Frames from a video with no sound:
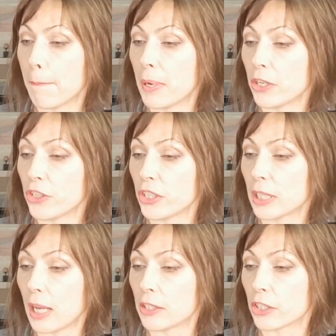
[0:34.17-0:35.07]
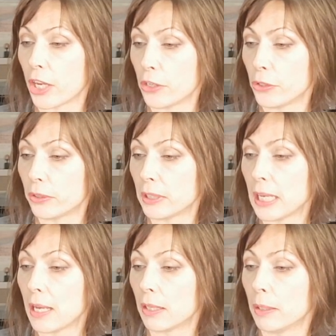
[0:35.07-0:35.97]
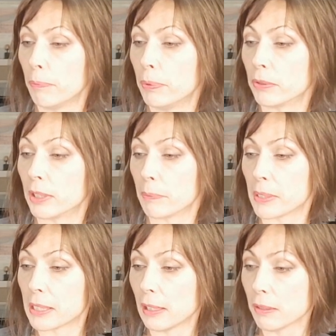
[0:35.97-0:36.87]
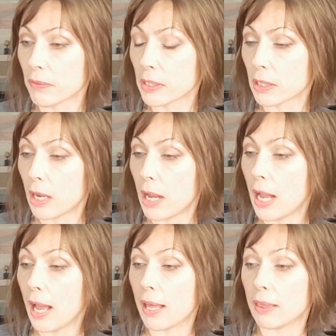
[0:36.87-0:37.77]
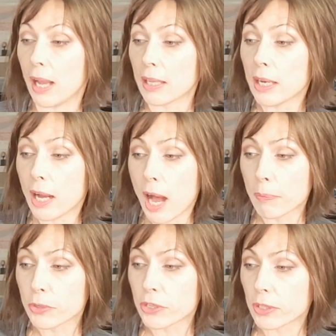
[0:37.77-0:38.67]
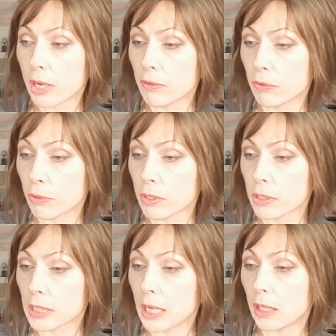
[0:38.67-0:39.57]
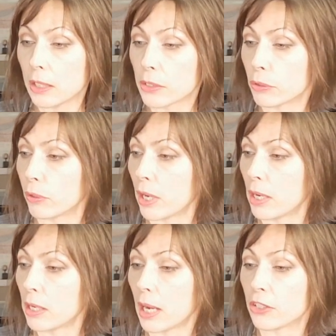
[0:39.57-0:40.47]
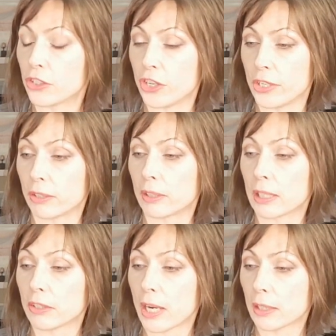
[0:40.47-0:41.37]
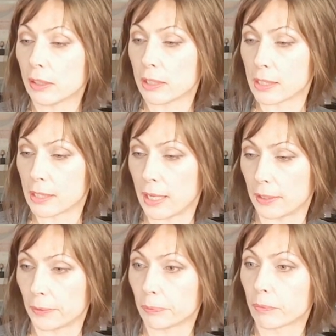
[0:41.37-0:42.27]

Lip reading: managing and scheduling the build themselves. And the other option, of course, is to hire a general contractor instead.